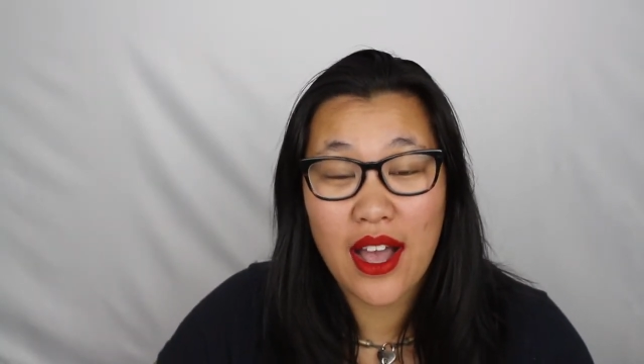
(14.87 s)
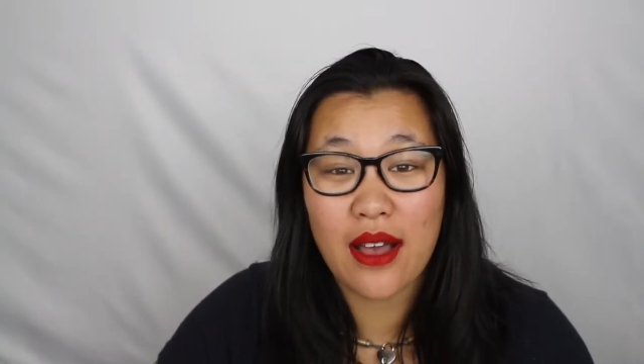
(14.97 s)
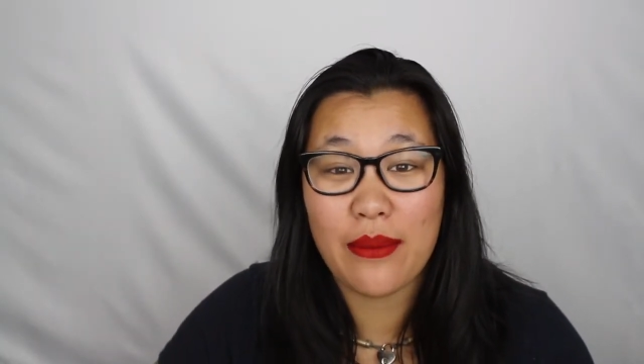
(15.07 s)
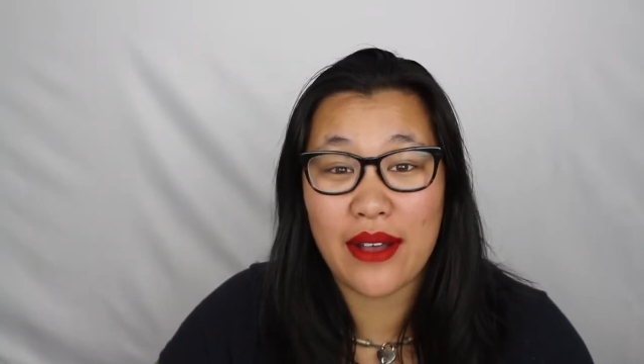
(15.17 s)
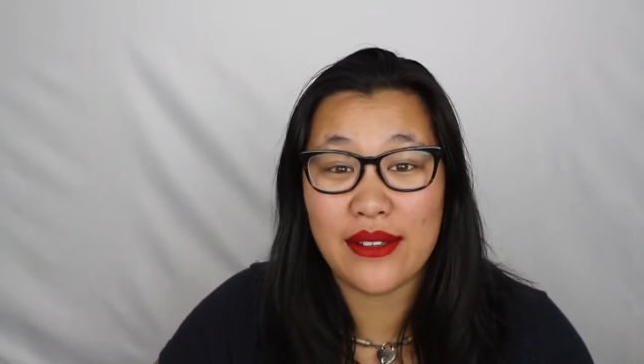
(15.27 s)

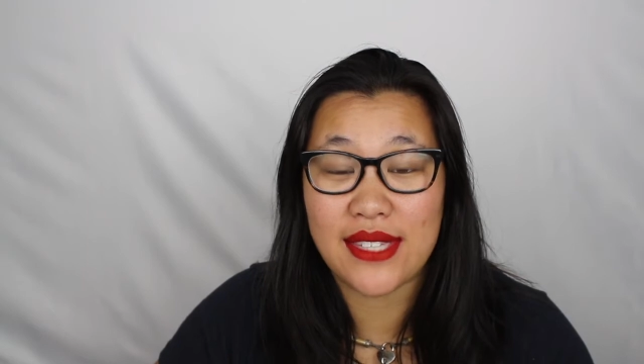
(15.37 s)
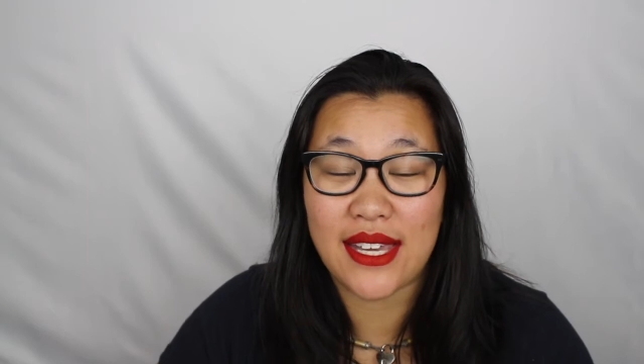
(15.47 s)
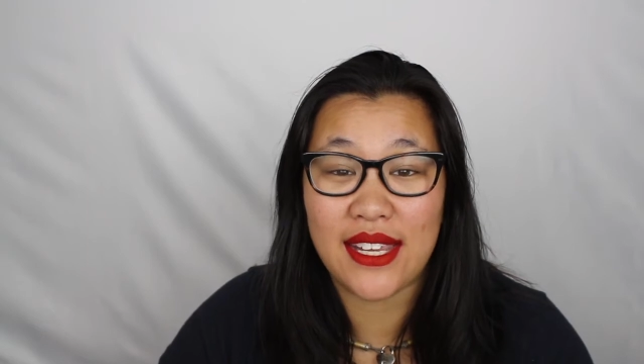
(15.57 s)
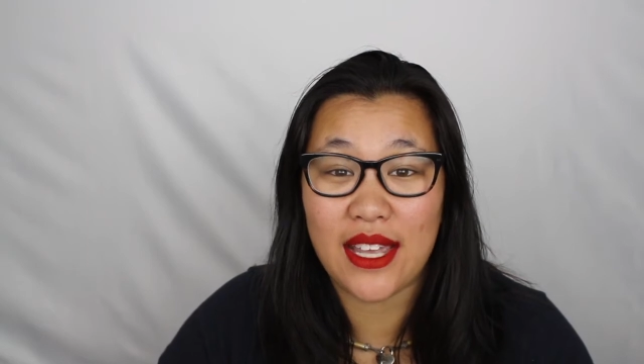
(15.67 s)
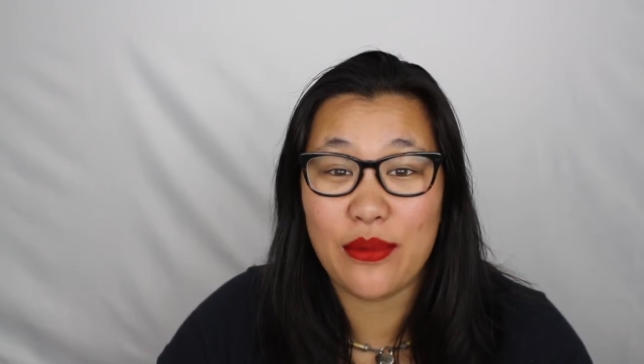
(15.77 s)
about
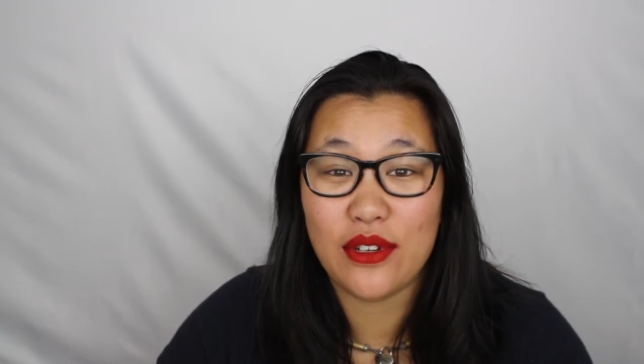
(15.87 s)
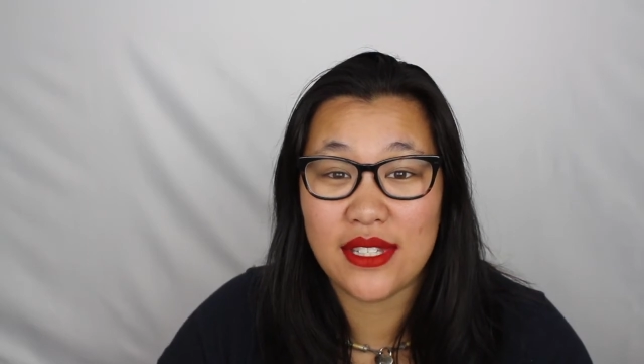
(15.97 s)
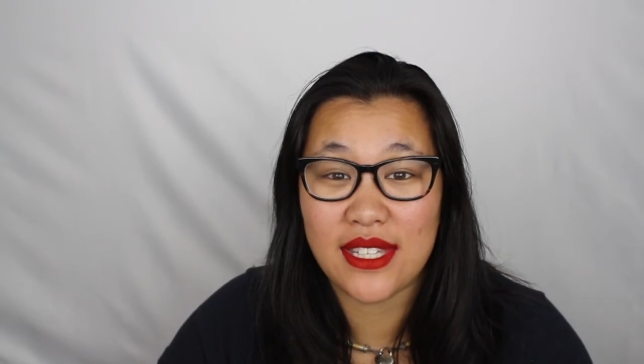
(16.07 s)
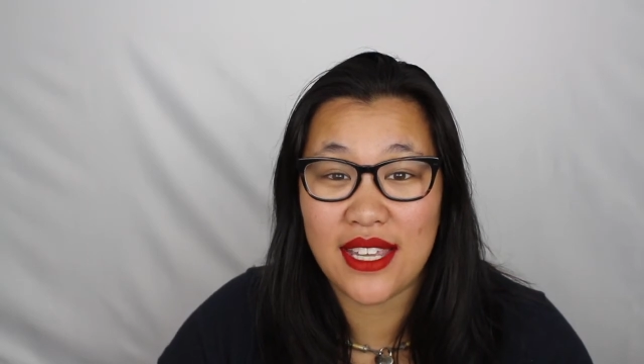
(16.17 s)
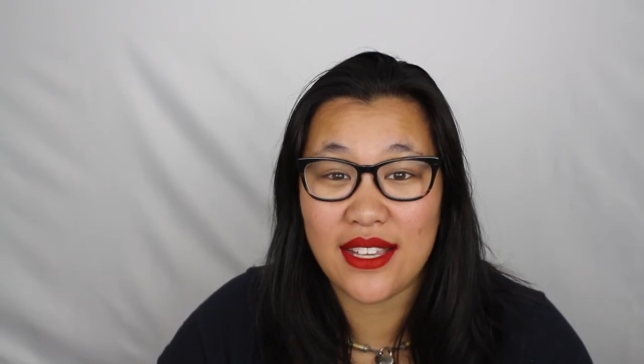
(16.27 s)
setting up your
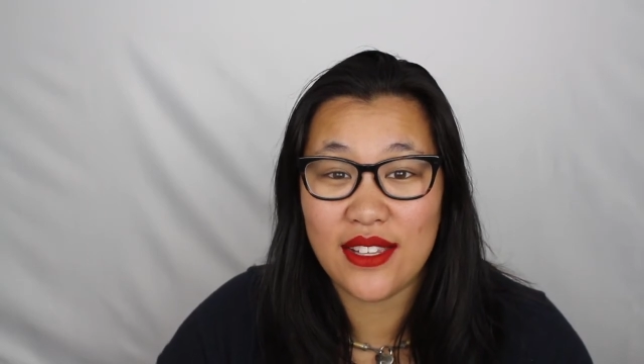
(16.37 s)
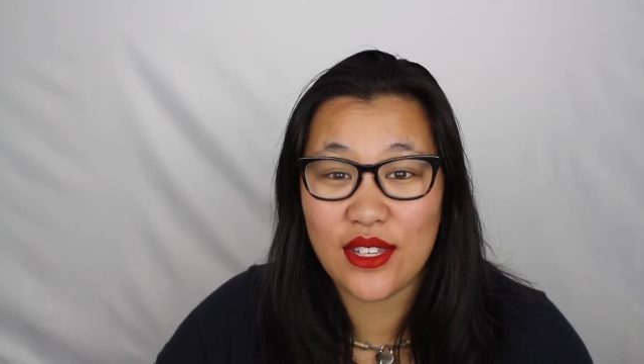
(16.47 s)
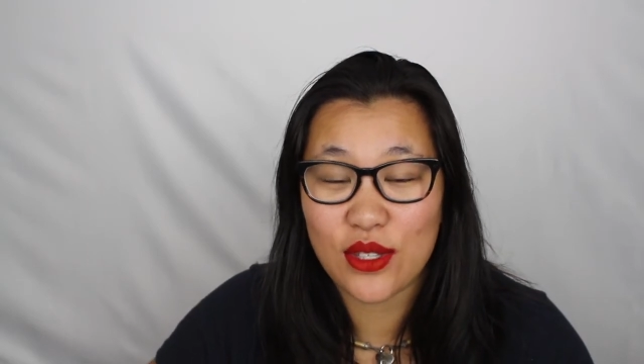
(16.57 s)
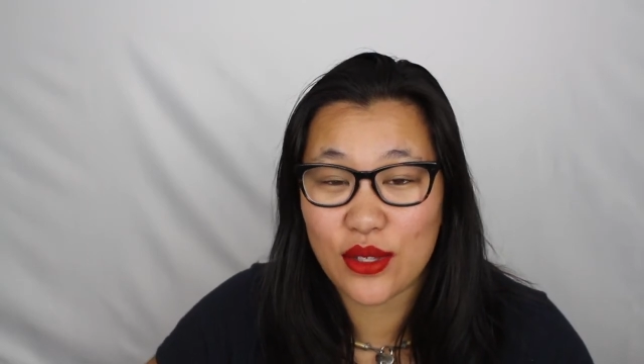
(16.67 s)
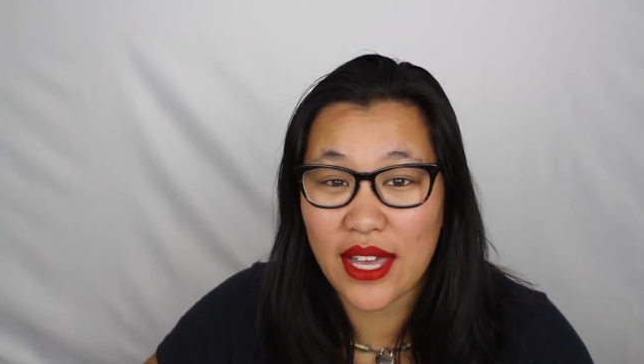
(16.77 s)
scene
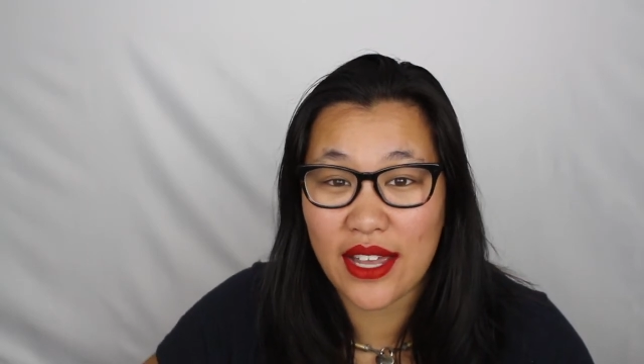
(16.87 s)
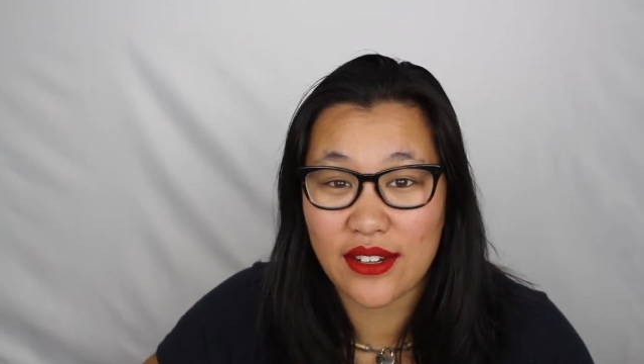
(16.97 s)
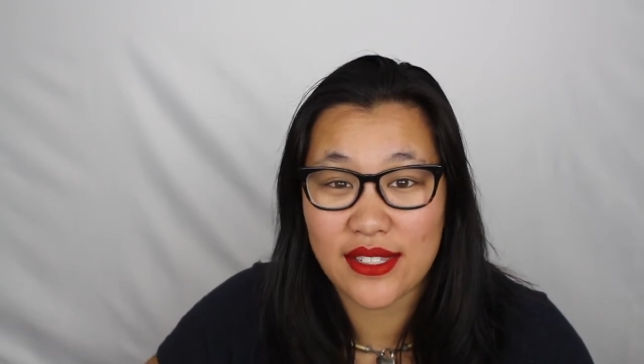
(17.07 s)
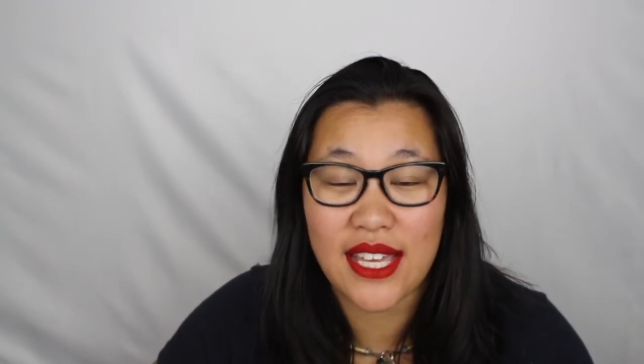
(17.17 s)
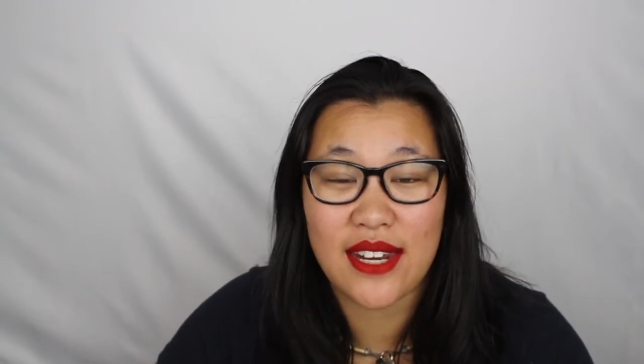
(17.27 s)
so that you're
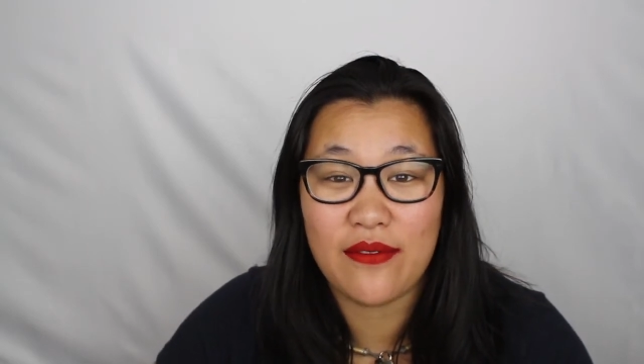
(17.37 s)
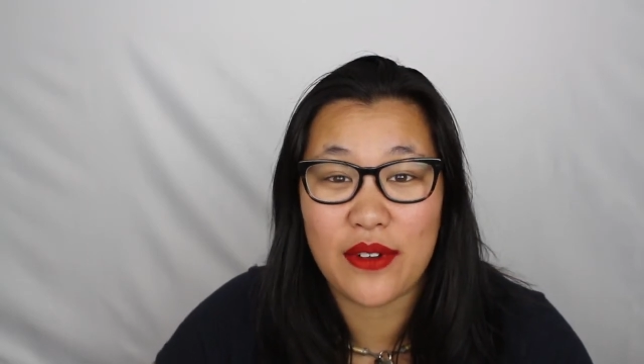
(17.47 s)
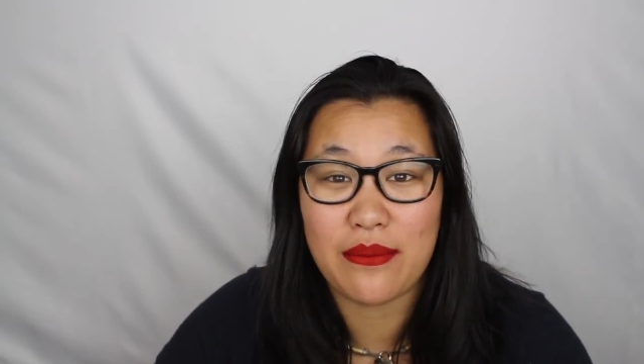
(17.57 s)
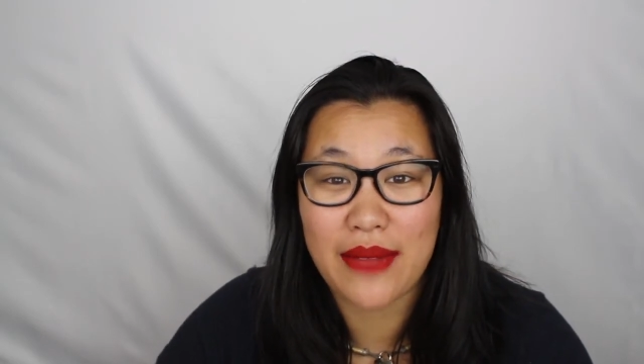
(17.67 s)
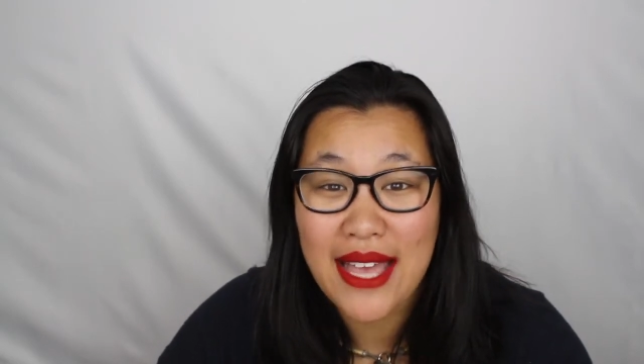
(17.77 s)
set up for
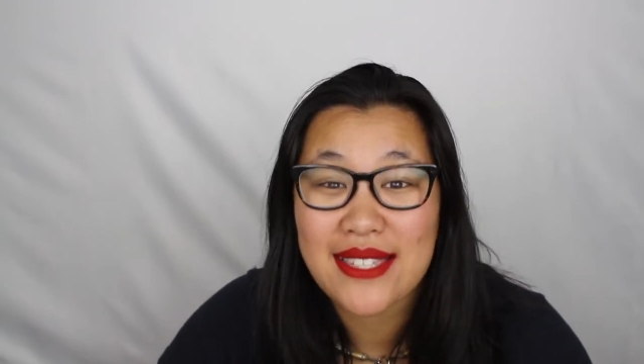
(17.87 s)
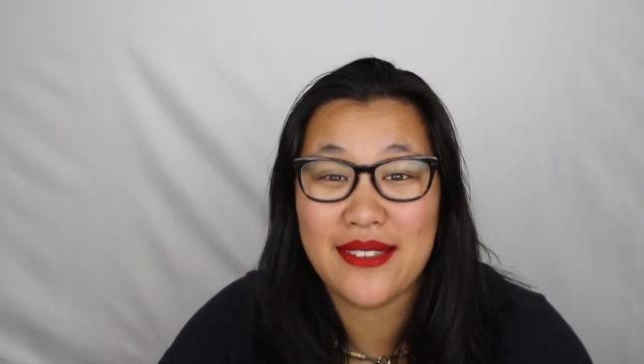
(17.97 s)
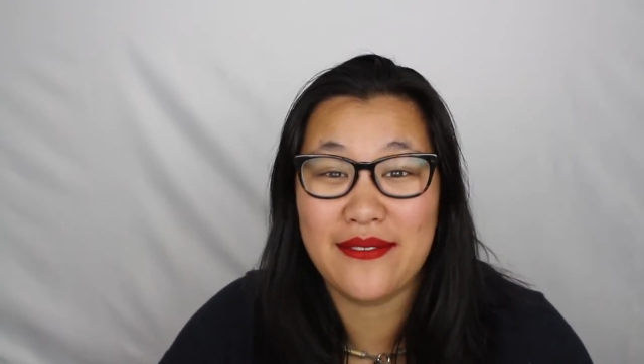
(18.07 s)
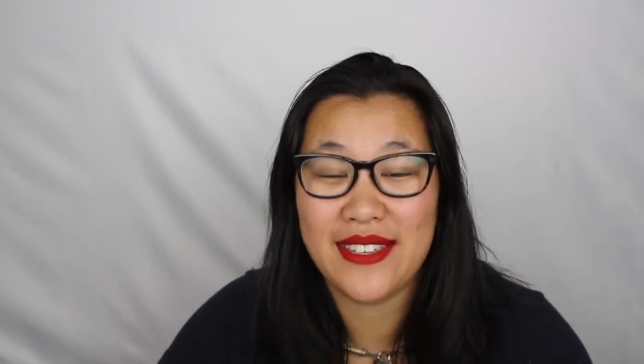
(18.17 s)
massive